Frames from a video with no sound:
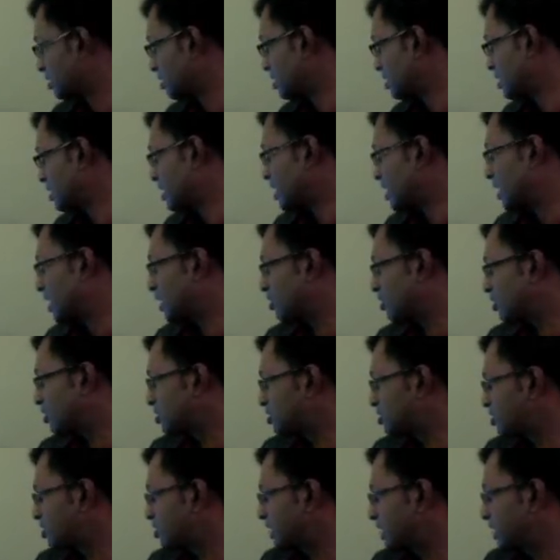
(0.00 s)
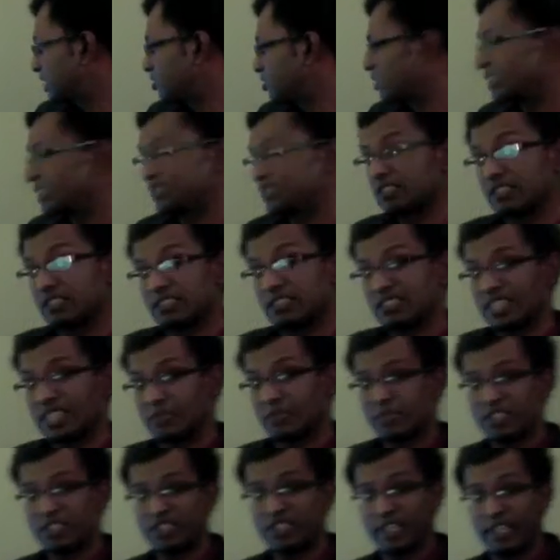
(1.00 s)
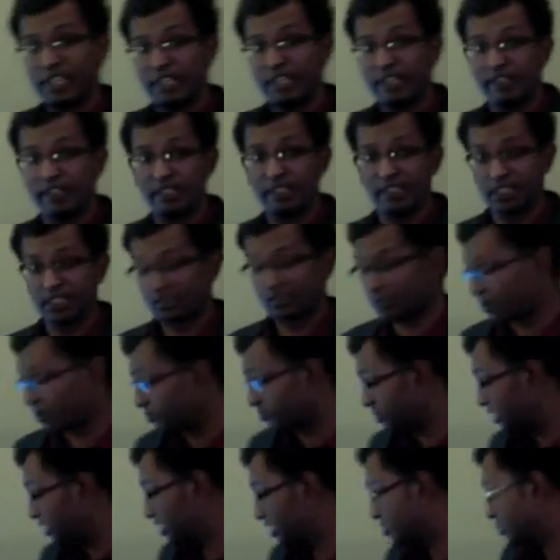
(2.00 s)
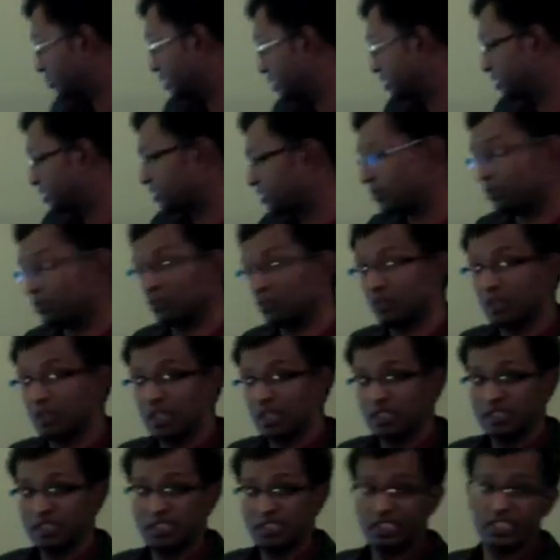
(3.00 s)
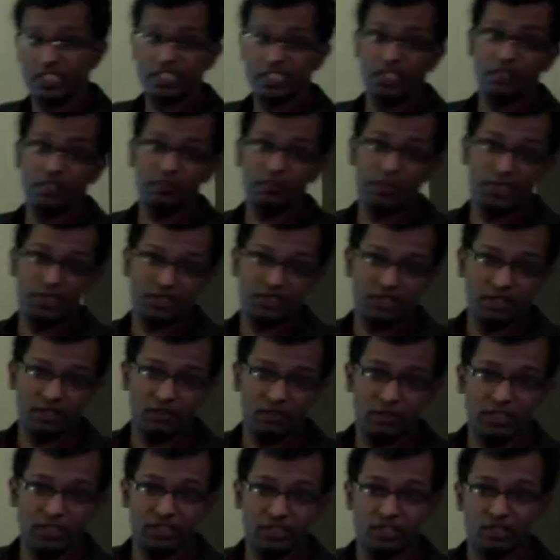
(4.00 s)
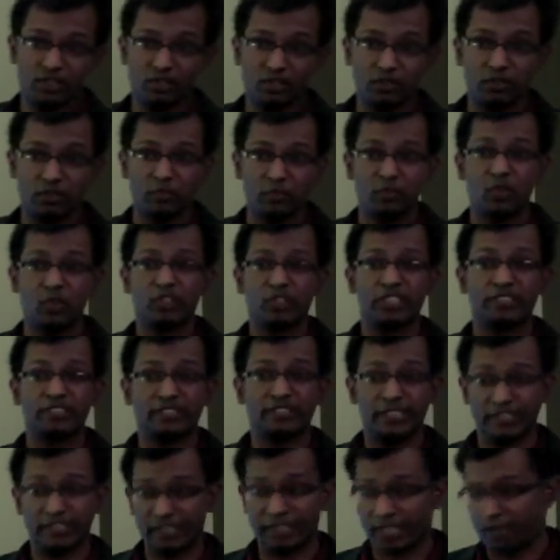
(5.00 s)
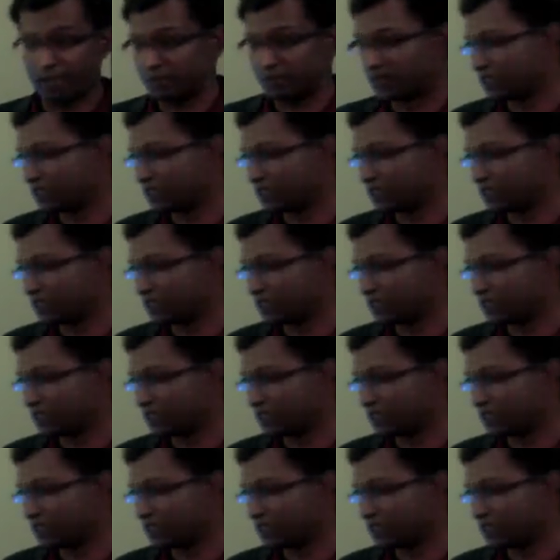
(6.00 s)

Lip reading: And also you can notice that segment share increases from 6% to 67%, which is more than 10 times.